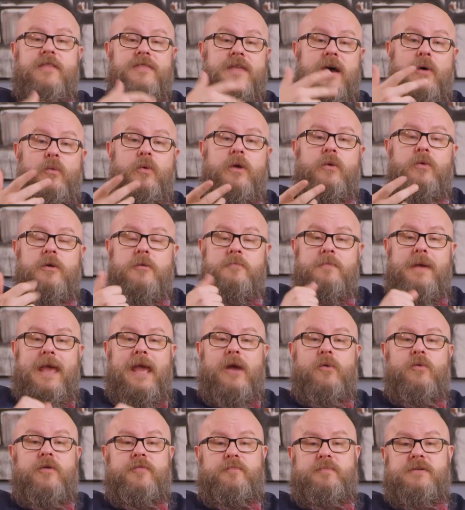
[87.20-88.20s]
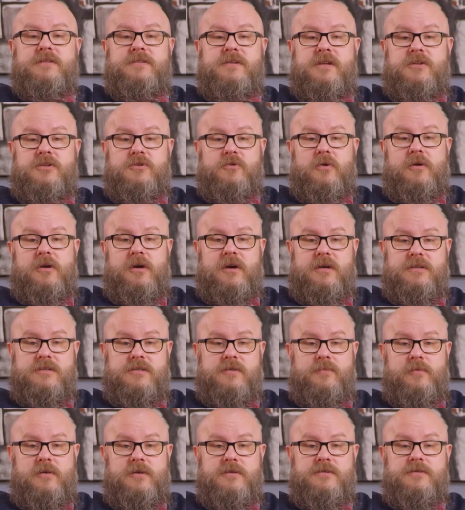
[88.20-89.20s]
that we would make with potential
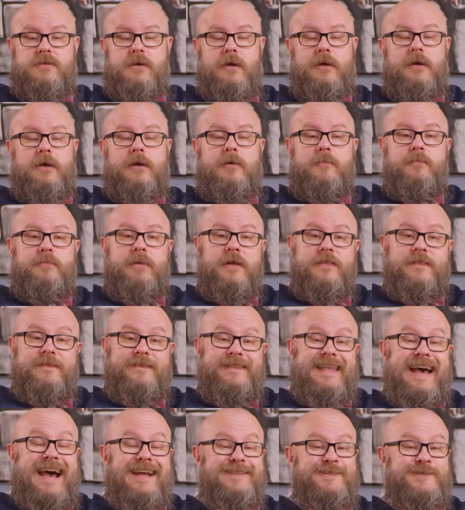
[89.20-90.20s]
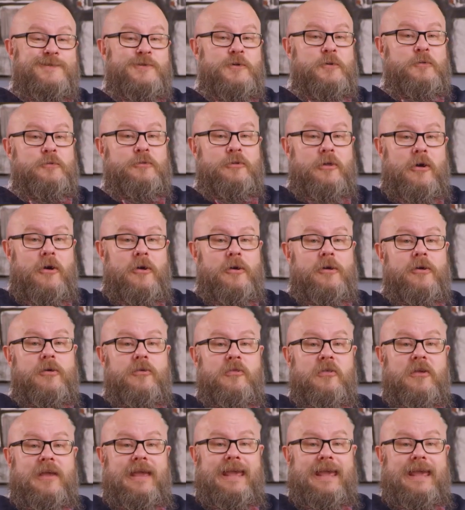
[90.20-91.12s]
customers but that's no longer the